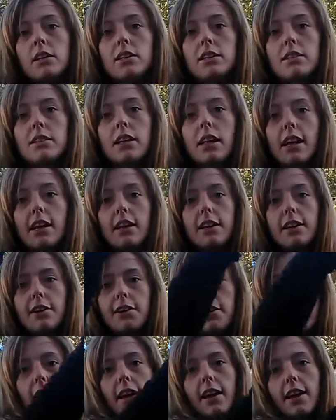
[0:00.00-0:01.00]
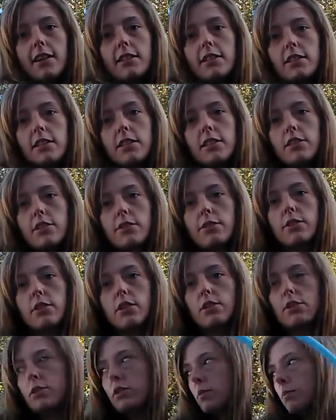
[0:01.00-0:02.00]
sliding your hands because they're
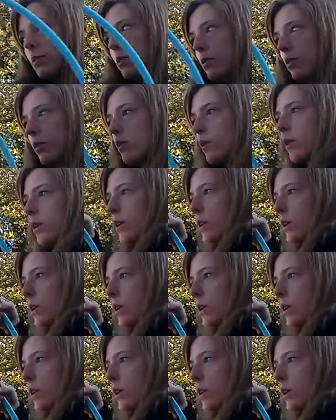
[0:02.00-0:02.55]
so smooth.